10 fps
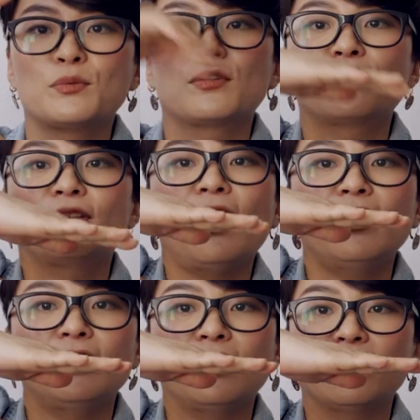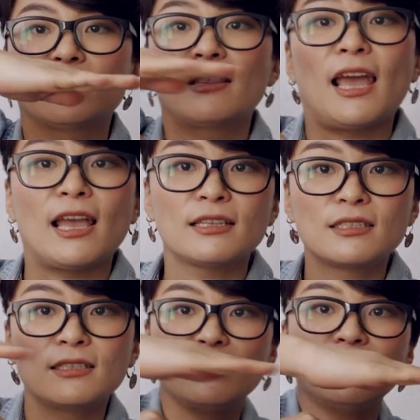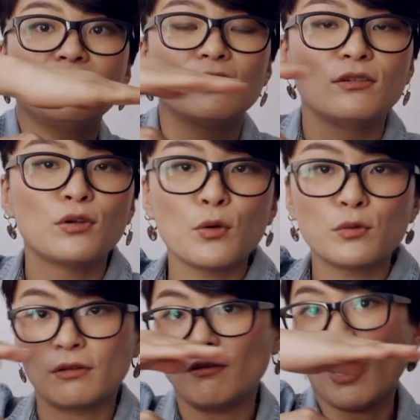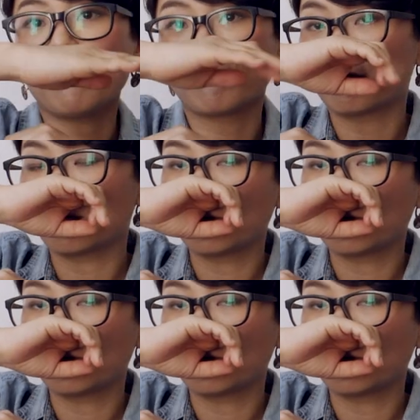where the line is, that's the note of F.